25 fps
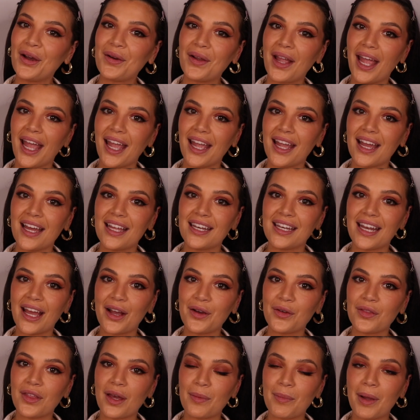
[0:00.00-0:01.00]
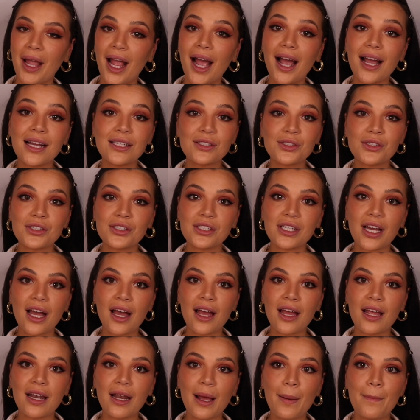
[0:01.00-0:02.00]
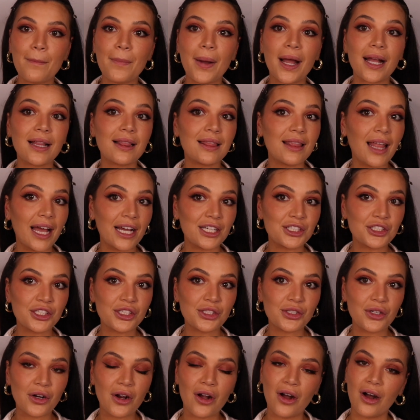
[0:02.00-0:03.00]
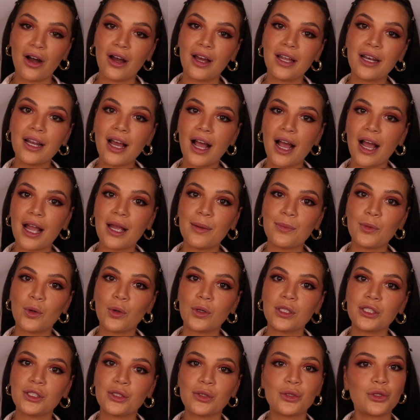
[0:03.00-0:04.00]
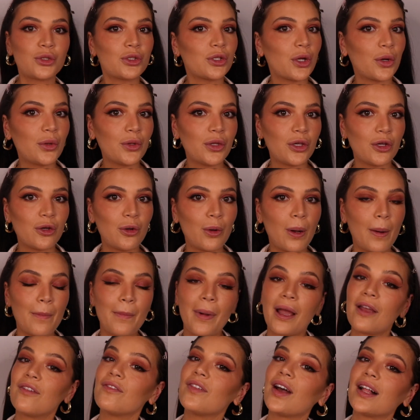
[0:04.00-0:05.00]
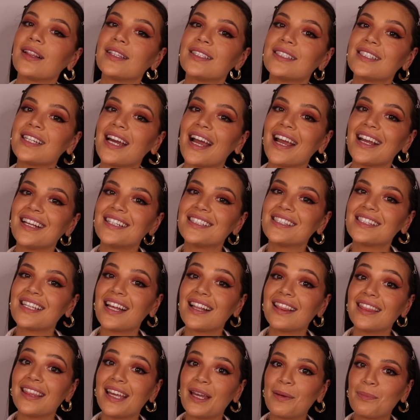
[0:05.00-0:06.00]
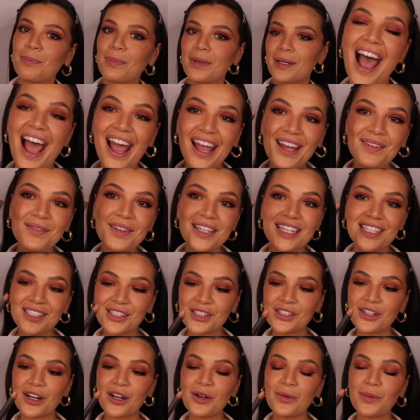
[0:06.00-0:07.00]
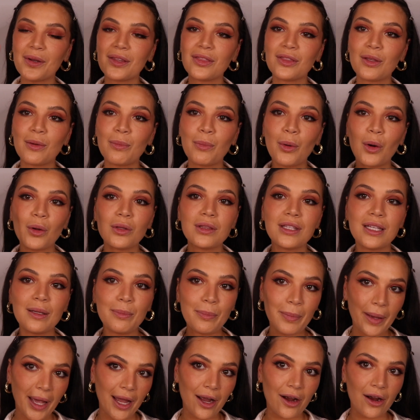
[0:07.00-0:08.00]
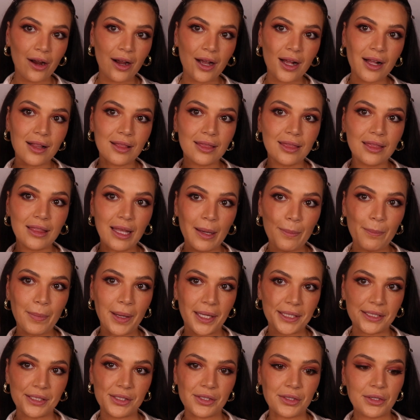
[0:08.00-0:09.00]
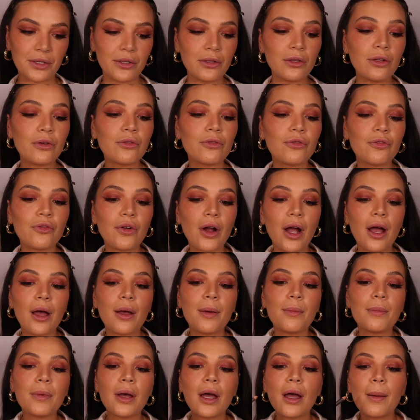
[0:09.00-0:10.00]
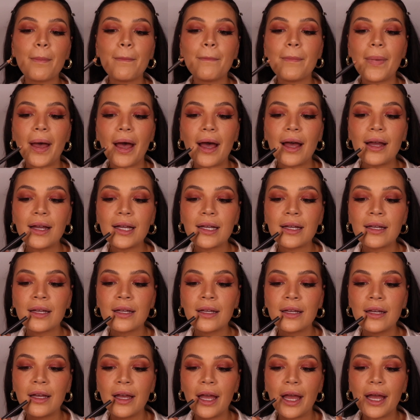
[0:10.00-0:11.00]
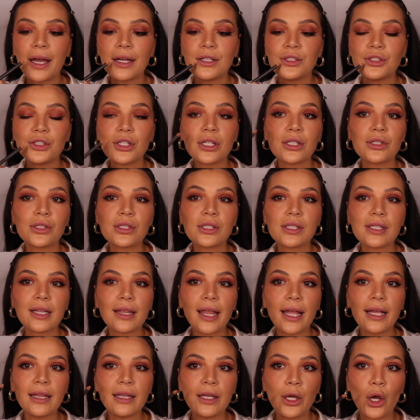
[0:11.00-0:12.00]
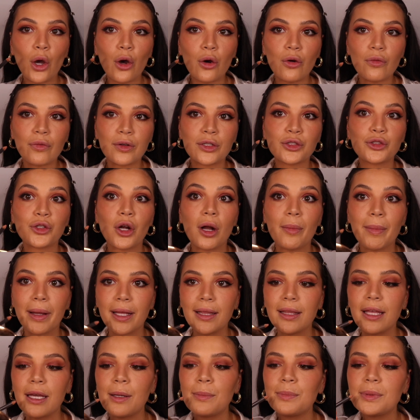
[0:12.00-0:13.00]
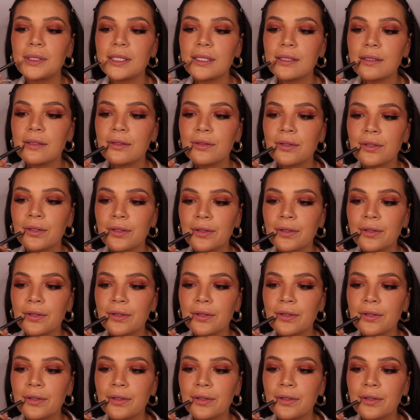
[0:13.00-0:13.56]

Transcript: Okay, now that my eyes are done, my lashes are on, I am going to show you my Valentine's lip. I am going to start with the Boldly Bare lip pencil from MAC and just slightly overdraw my lips.